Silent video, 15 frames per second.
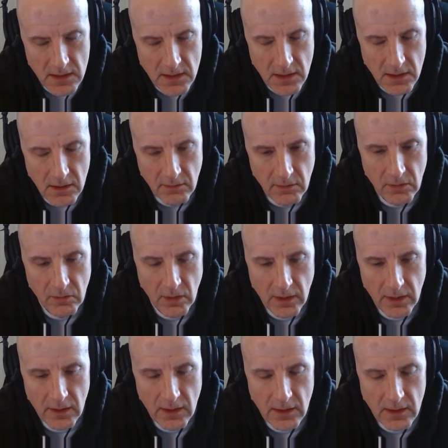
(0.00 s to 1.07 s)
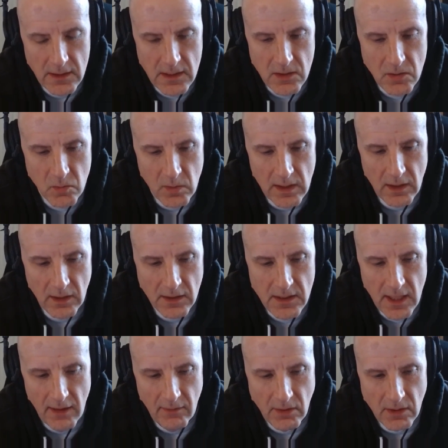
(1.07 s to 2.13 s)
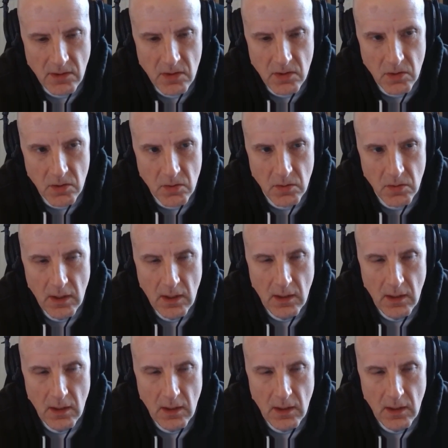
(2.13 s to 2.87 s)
see if you've run into this as well, is having to